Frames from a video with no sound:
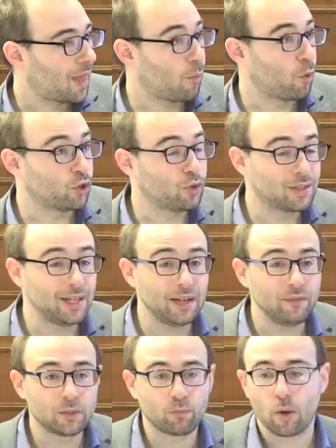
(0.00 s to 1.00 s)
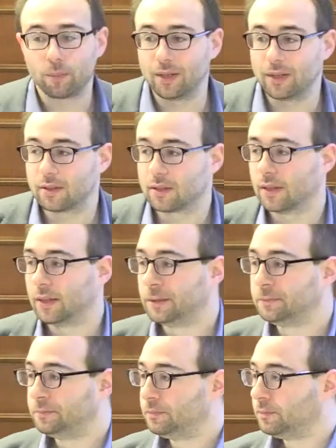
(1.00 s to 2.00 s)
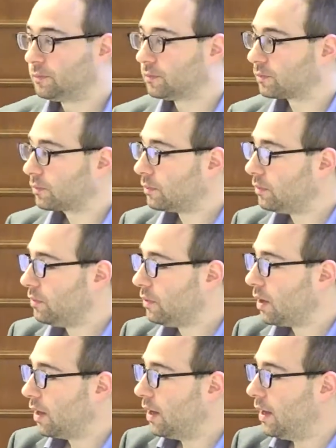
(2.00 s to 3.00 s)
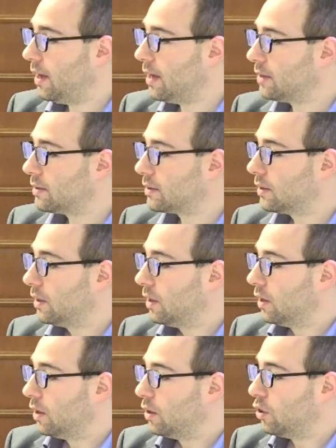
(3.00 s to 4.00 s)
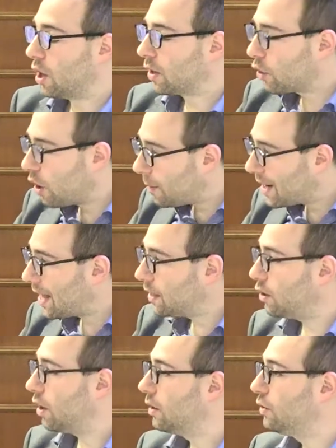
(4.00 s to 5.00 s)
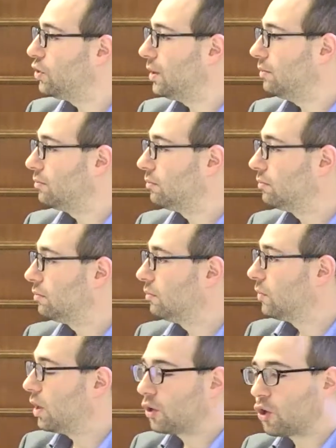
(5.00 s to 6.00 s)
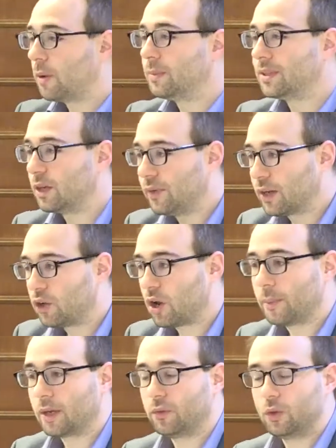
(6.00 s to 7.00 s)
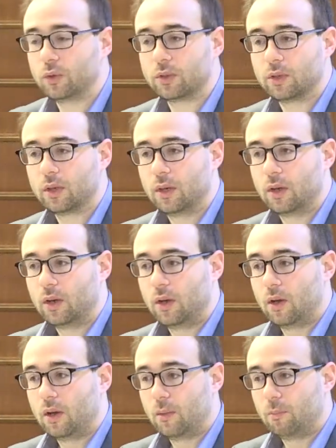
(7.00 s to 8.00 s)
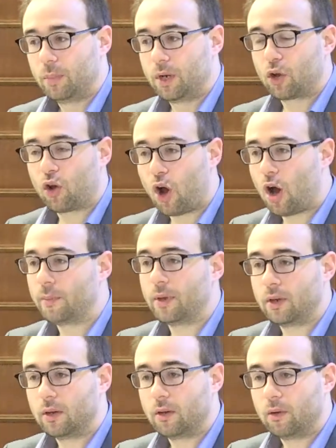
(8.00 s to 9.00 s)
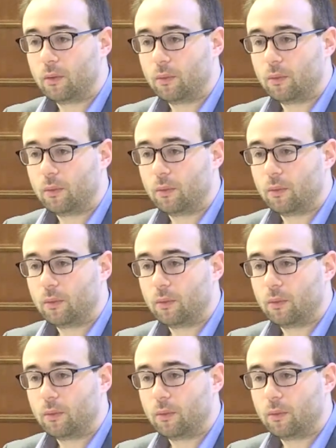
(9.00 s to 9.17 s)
And what you see in these populists is not a common ideology, not a common set of economic views, but a common